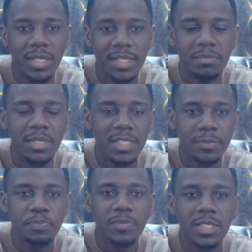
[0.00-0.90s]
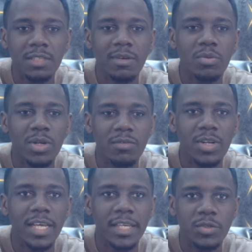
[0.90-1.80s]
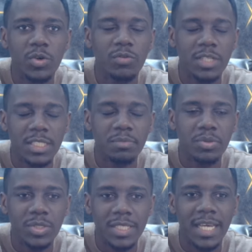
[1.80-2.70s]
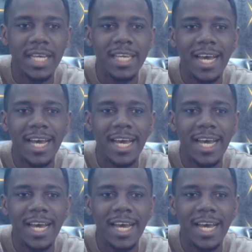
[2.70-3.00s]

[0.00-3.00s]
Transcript: And that means Liverpool are going to have to obviously put there